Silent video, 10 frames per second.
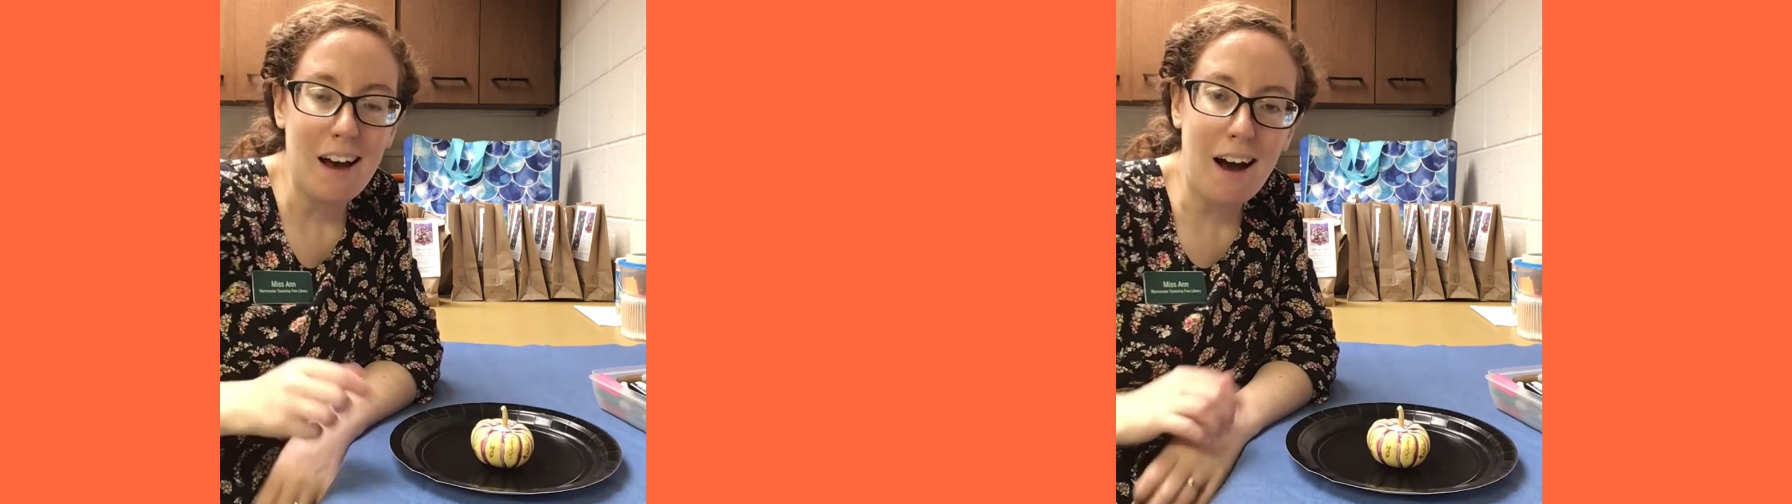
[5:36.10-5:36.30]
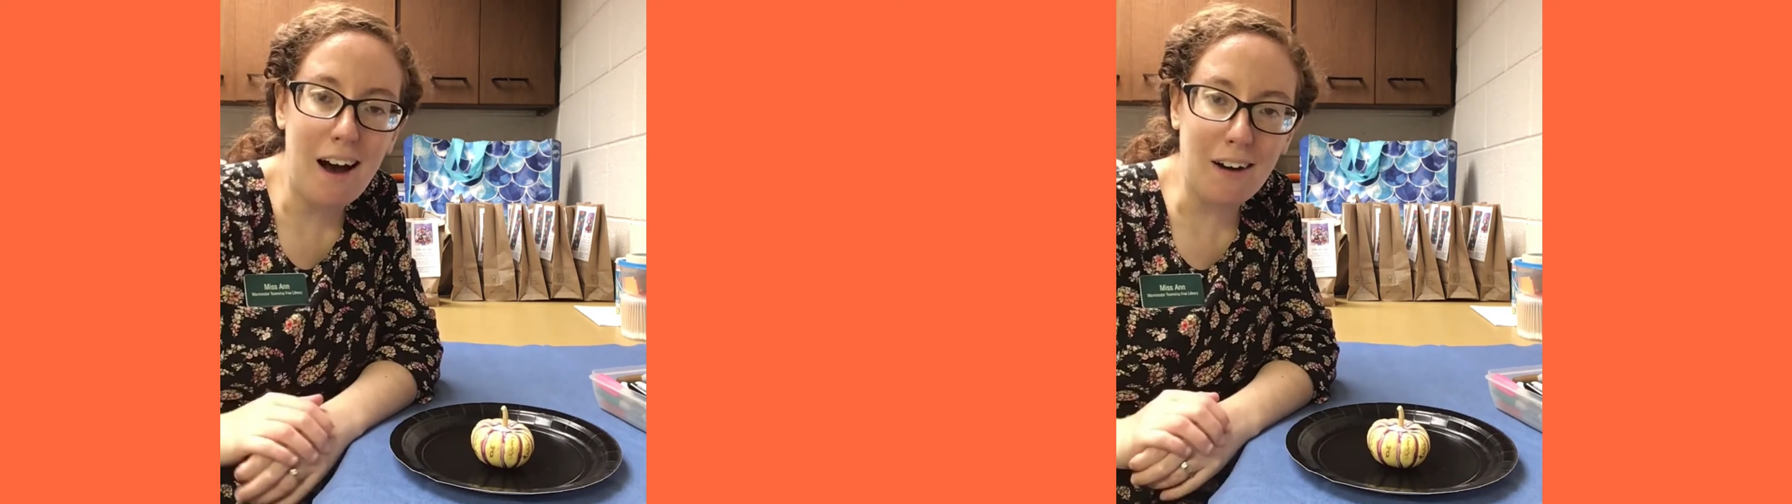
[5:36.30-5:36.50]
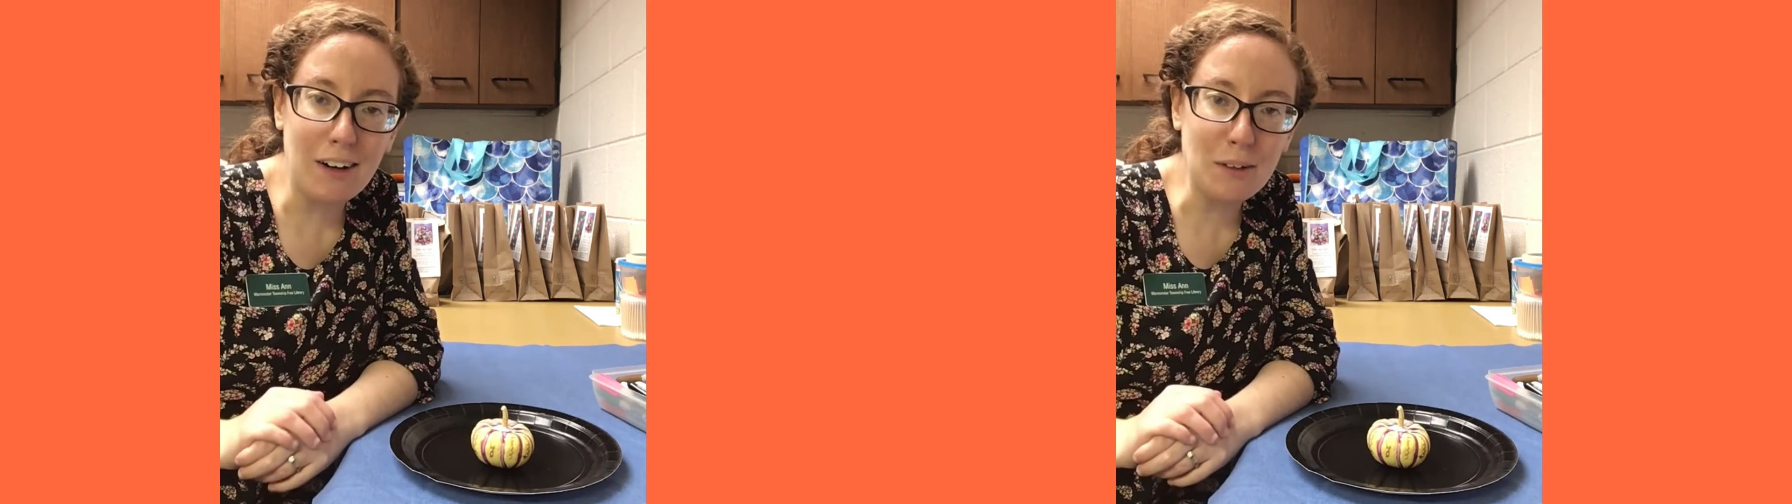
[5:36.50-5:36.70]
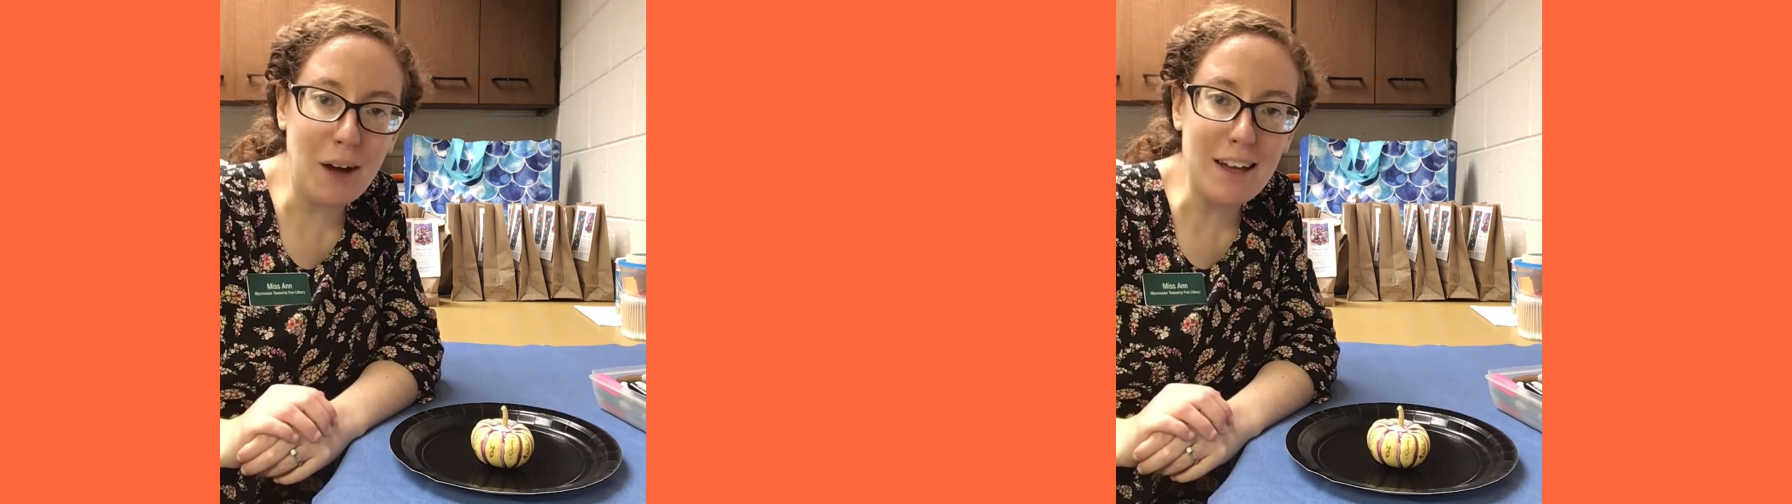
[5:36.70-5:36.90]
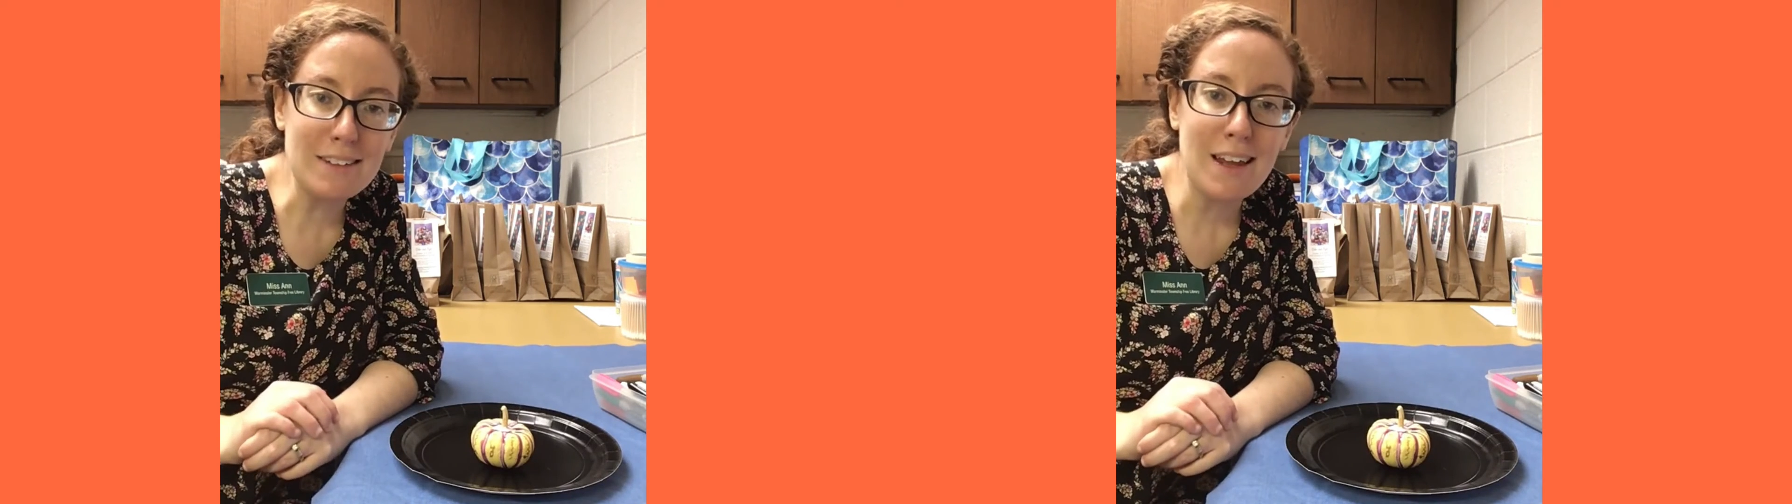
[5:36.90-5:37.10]
Alright, you
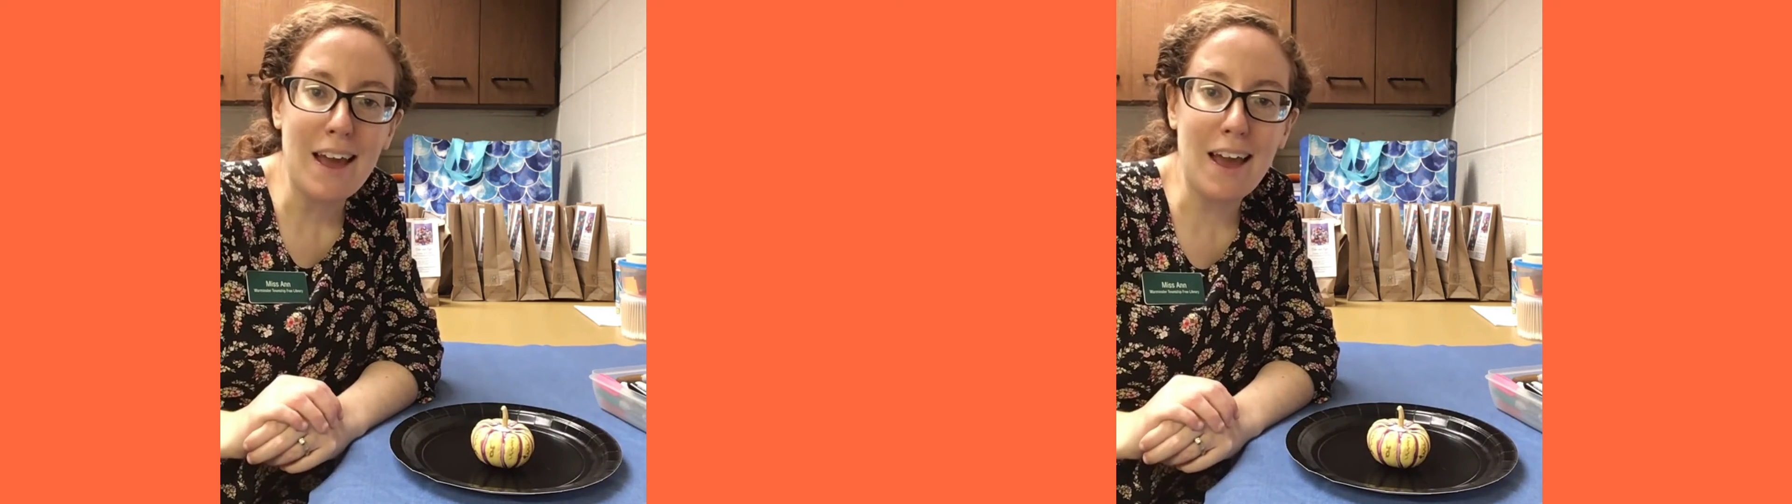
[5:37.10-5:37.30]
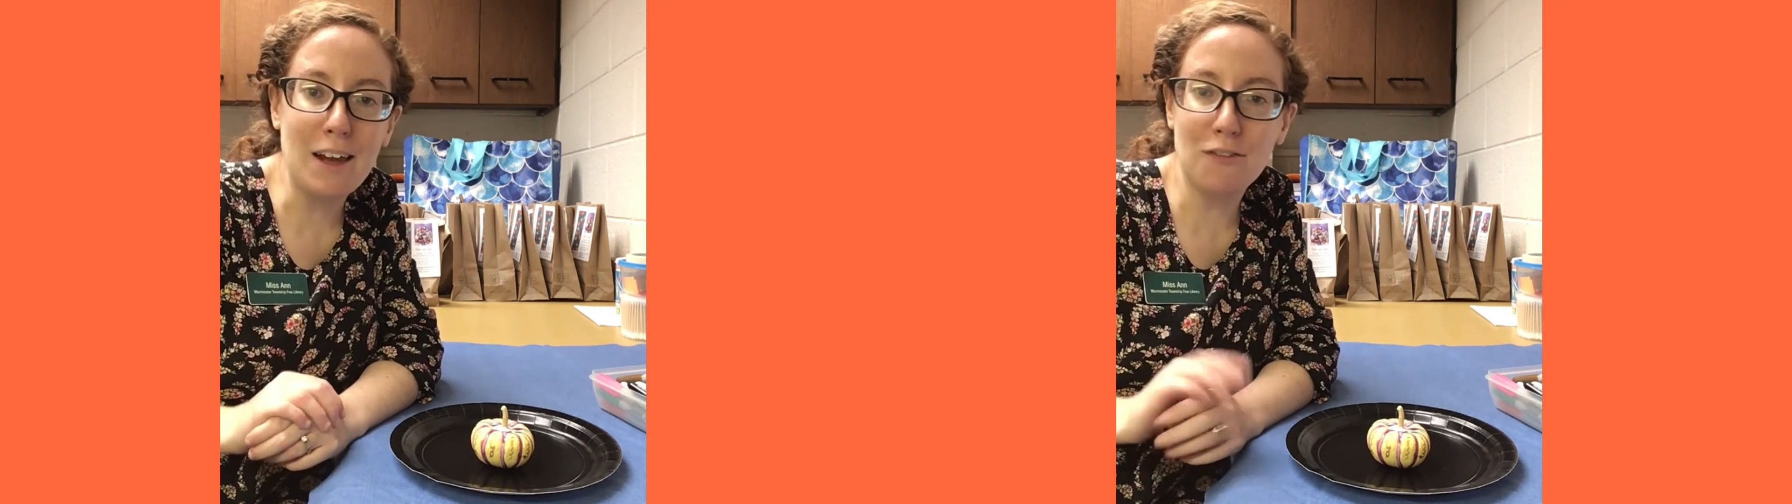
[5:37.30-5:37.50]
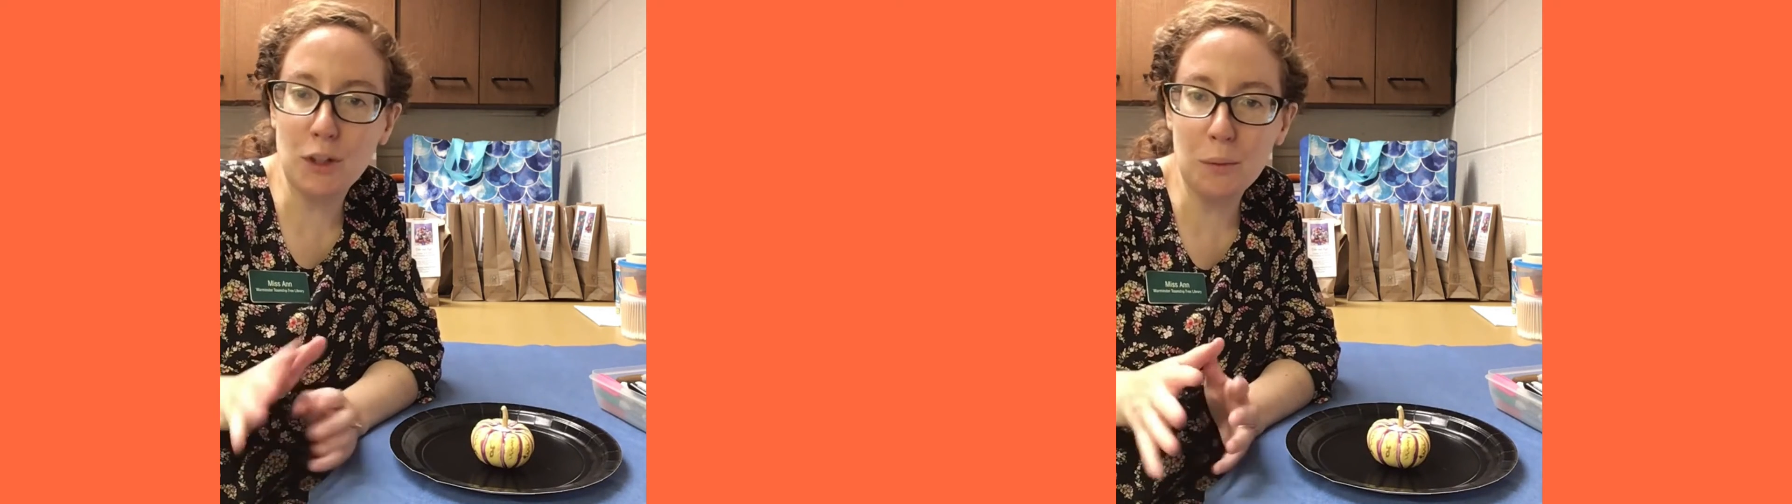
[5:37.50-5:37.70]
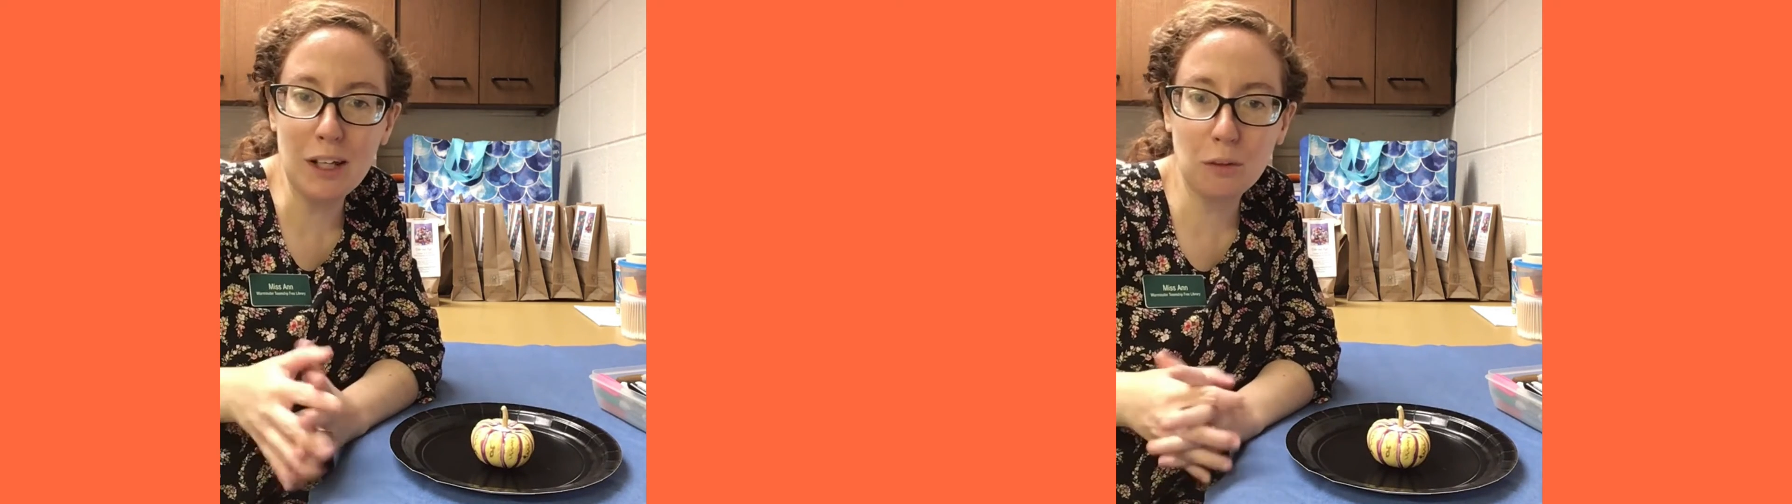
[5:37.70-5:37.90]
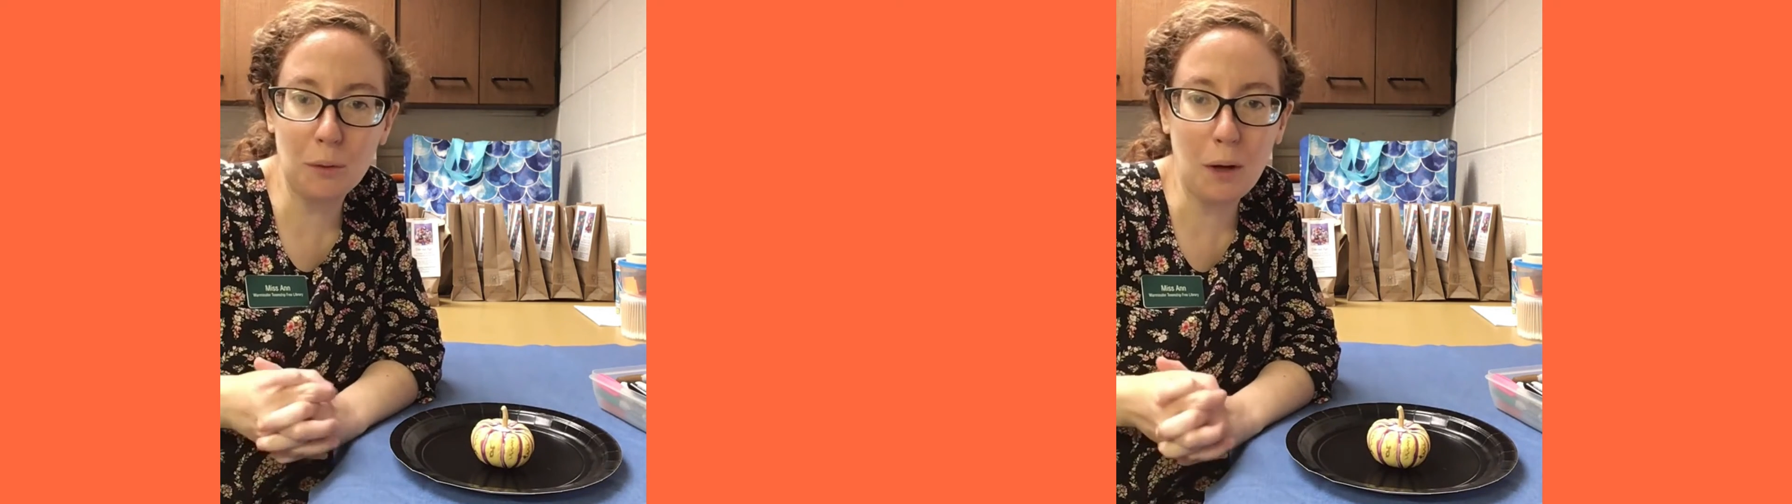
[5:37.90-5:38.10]
guys, in a few
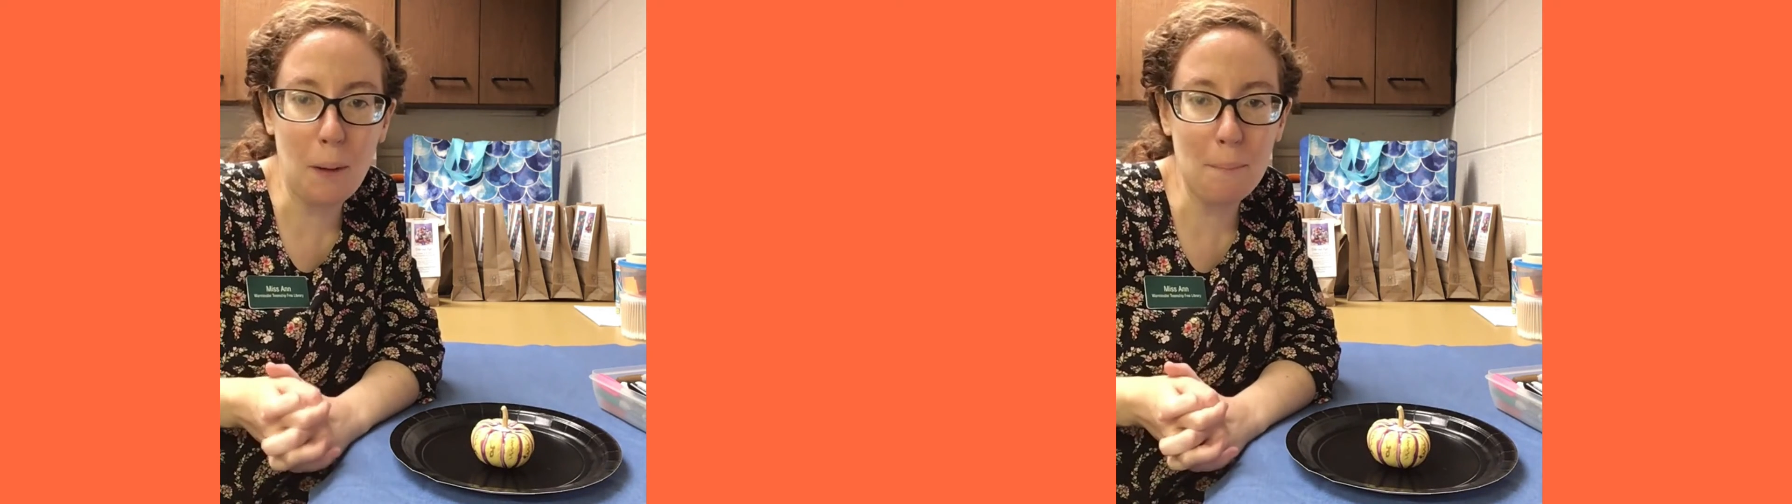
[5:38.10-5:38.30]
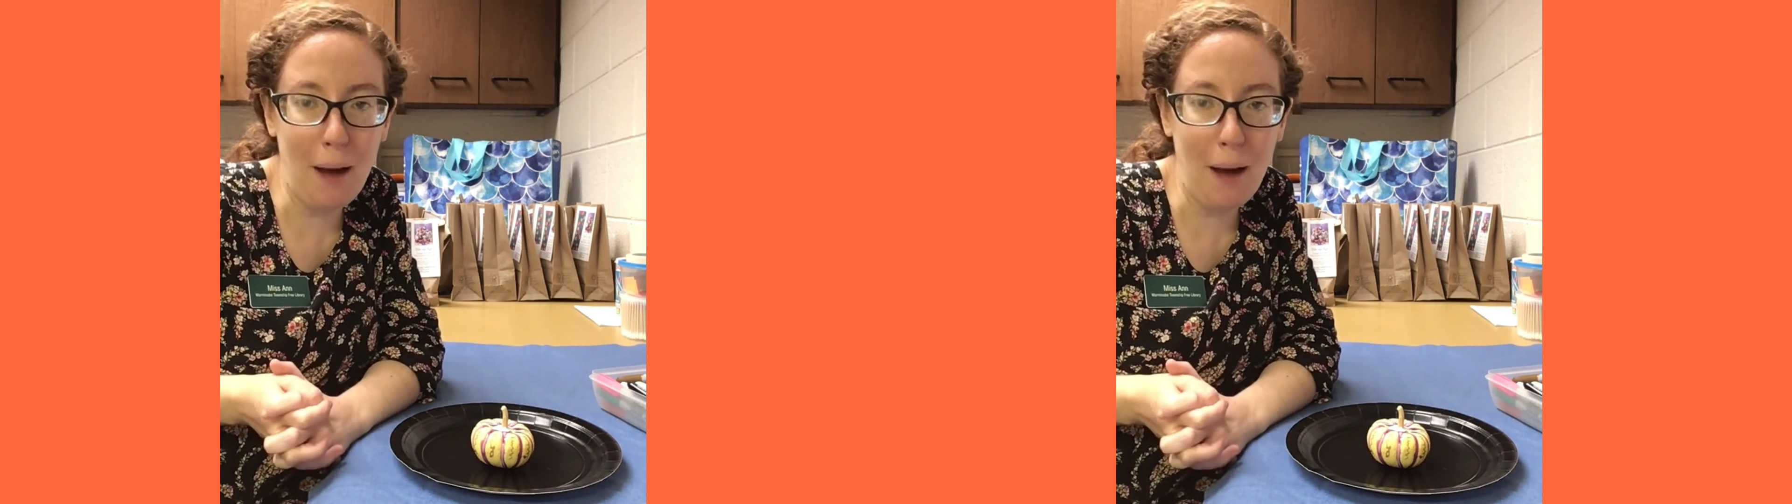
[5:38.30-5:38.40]
weeks we'll come